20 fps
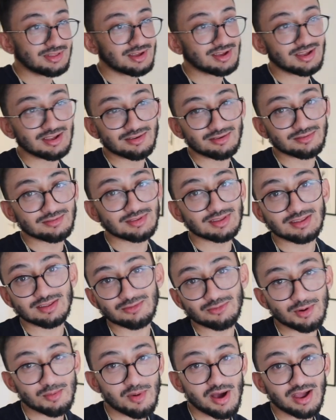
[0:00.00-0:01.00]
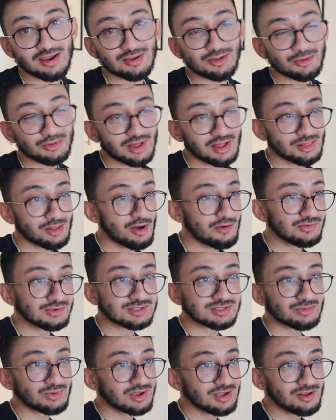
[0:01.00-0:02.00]
They remind you that love
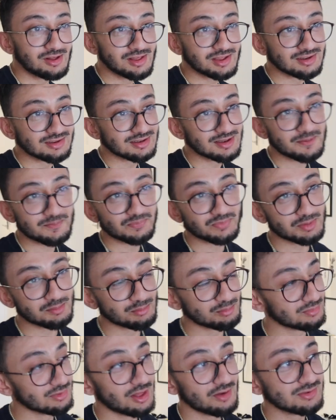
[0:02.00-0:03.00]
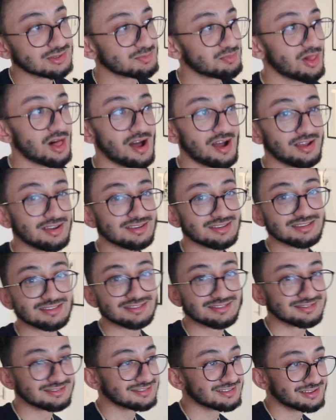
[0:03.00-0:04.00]
is real and love is blind
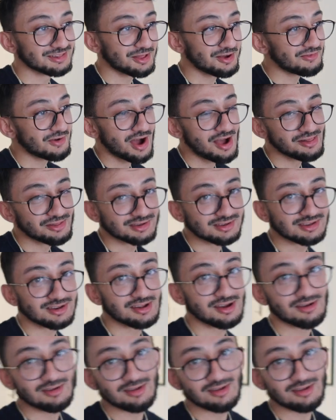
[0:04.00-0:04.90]
and love island, you know.